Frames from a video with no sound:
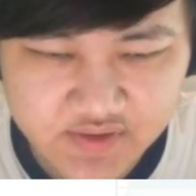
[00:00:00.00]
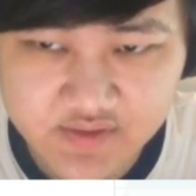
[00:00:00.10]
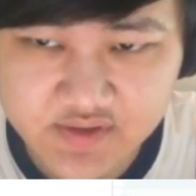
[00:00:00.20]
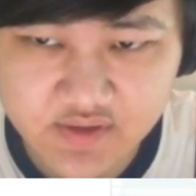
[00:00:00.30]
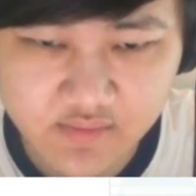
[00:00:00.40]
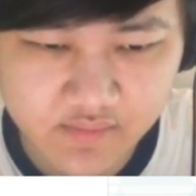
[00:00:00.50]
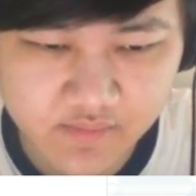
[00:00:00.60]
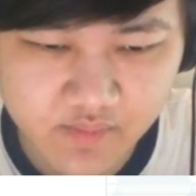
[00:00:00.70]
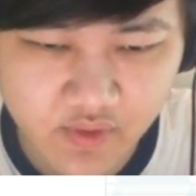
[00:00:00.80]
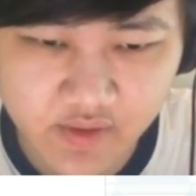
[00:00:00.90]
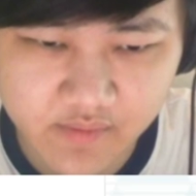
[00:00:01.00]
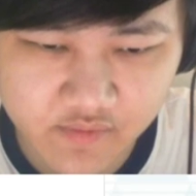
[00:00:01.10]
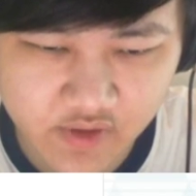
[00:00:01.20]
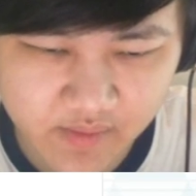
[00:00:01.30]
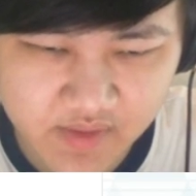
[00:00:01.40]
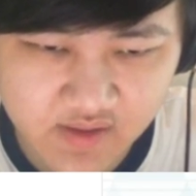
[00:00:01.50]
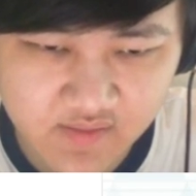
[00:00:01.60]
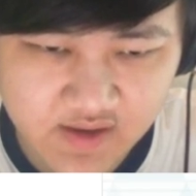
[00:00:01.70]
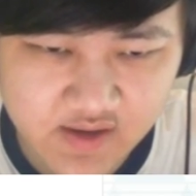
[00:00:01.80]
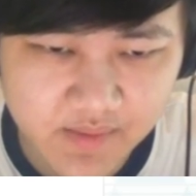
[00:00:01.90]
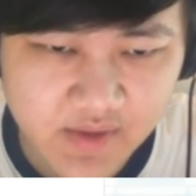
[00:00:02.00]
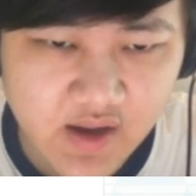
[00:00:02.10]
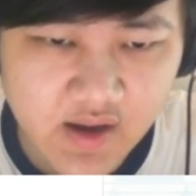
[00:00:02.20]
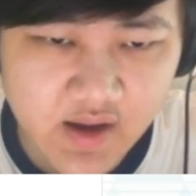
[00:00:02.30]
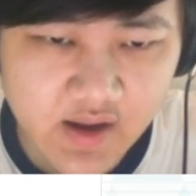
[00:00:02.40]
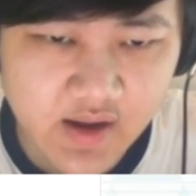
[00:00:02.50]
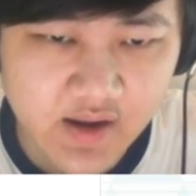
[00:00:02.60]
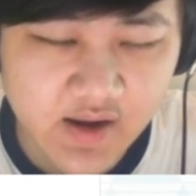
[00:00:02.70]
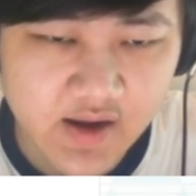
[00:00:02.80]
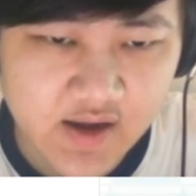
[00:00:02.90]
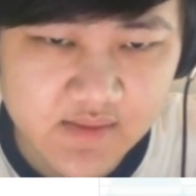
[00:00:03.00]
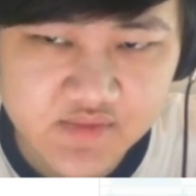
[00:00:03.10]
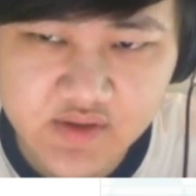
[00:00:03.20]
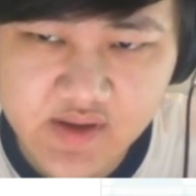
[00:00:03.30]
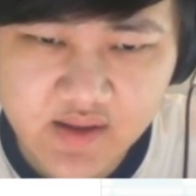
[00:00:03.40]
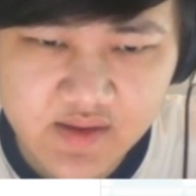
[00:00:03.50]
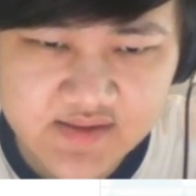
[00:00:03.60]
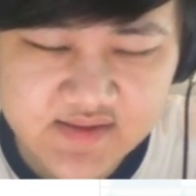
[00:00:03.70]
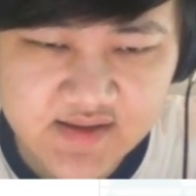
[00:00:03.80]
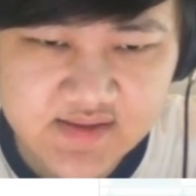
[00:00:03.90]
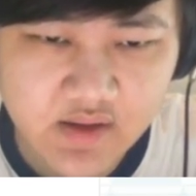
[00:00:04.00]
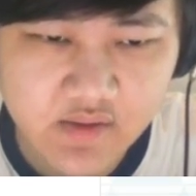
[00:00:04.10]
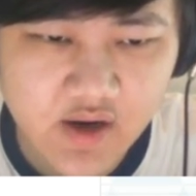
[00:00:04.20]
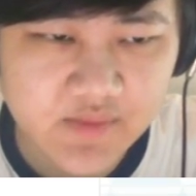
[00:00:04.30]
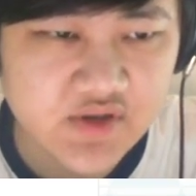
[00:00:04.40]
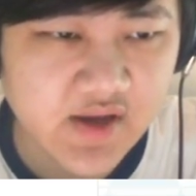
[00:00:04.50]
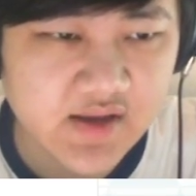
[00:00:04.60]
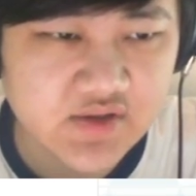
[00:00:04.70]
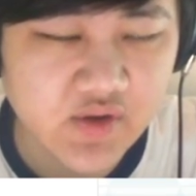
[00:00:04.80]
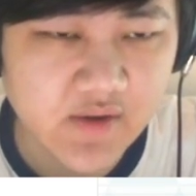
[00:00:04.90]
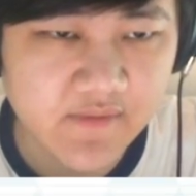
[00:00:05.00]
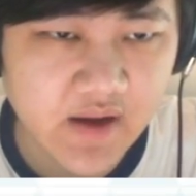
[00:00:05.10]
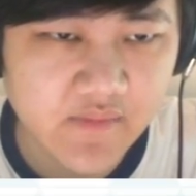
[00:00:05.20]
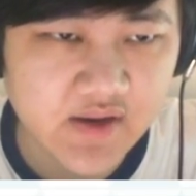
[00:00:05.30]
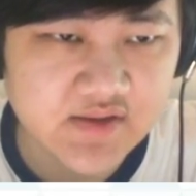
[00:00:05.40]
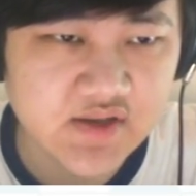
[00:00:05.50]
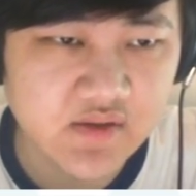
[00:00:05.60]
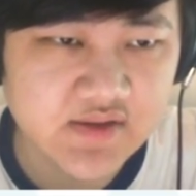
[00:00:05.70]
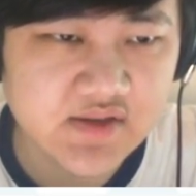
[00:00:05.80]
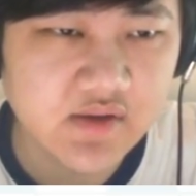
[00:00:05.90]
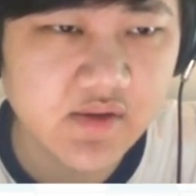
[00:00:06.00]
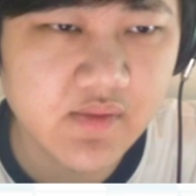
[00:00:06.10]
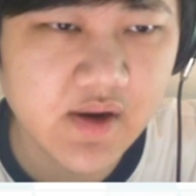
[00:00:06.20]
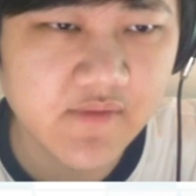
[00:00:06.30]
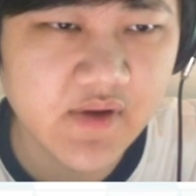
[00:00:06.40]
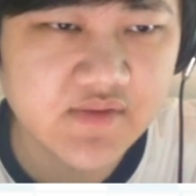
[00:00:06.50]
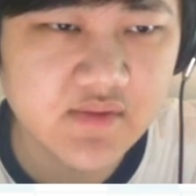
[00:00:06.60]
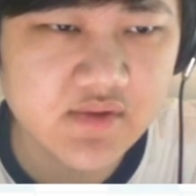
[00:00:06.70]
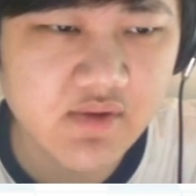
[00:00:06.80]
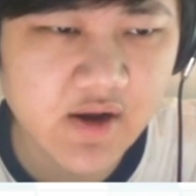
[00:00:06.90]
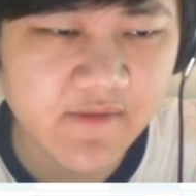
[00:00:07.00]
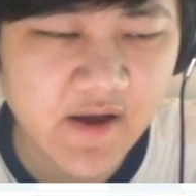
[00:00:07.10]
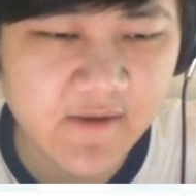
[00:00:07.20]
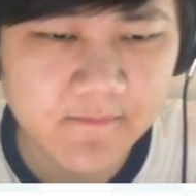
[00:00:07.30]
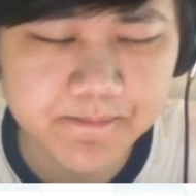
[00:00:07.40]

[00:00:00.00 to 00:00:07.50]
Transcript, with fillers: So there's no point really picking that up. Um, so yeah, that's that's another option. I had two out of five, right? So let's go to three out of five. So it's three out of five.